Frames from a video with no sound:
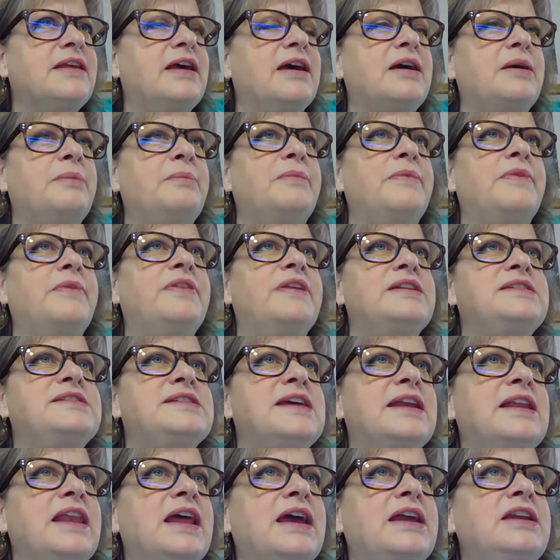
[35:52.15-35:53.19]
The
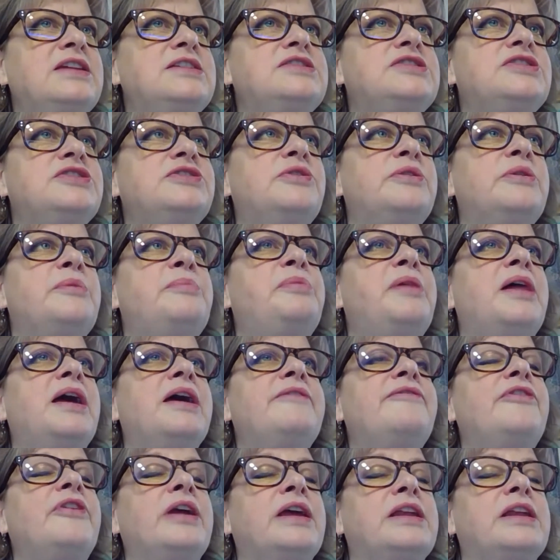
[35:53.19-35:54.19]
deadline to apply for